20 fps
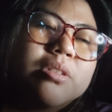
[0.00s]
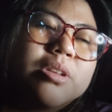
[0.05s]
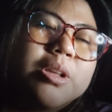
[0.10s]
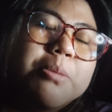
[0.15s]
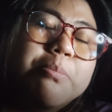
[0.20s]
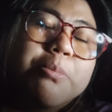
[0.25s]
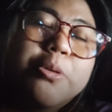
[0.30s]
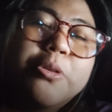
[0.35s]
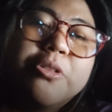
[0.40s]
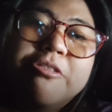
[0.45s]

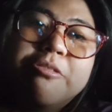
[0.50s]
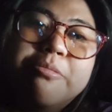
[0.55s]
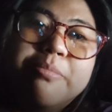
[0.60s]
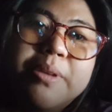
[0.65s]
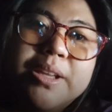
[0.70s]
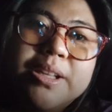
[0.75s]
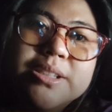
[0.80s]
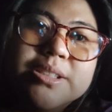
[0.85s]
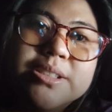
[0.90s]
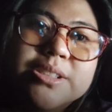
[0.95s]

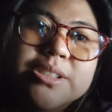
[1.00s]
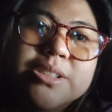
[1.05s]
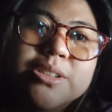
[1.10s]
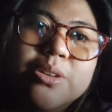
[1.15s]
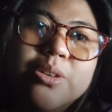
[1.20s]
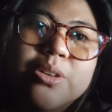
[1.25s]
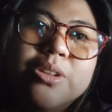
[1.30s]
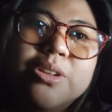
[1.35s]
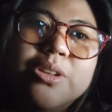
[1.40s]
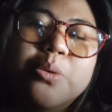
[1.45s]
improvements
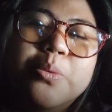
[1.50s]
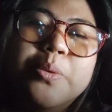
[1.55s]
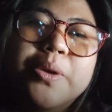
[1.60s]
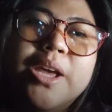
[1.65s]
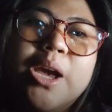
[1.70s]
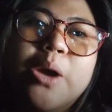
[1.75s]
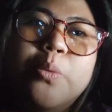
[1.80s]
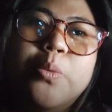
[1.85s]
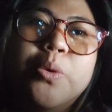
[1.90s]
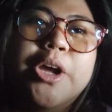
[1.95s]
on the
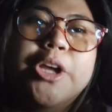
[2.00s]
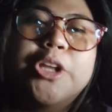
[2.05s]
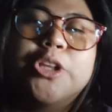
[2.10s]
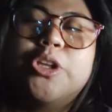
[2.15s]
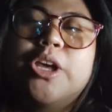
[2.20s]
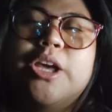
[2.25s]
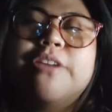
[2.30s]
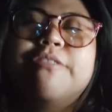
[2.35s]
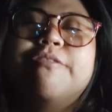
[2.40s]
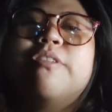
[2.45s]
way I
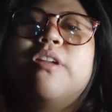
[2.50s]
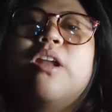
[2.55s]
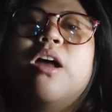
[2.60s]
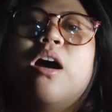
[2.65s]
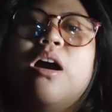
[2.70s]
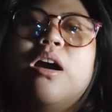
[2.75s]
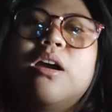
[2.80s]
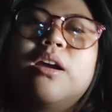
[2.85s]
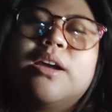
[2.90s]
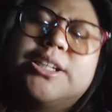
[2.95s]

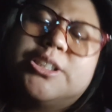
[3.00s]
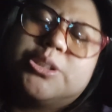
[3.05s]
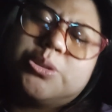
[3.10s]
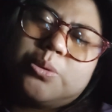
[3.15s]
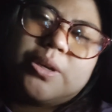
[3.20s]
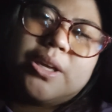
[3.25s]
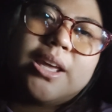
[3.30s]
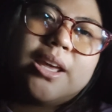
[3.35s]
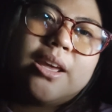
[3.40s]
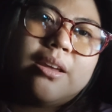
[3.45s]
vlog. It's
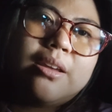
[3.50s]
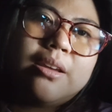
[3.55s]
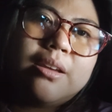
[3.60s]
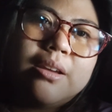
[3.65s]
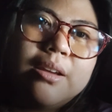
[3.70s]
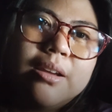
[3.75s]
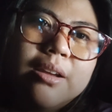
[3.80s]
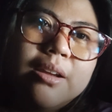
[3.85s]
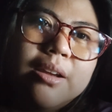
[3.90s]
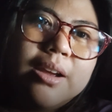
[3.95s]
okay,
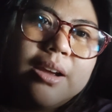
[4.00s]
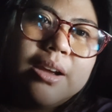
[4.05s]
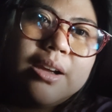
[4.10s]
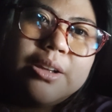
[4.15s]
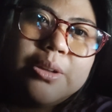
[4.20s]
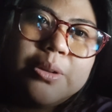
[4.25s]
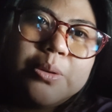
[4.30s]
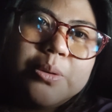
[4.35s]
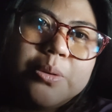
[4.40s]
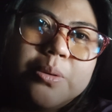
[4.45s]

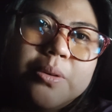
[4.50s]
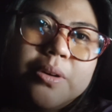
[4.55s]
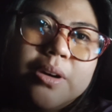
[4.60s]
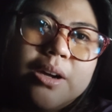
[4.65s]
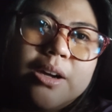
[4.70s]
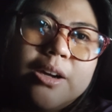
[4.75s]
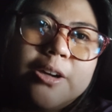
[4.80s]
you know.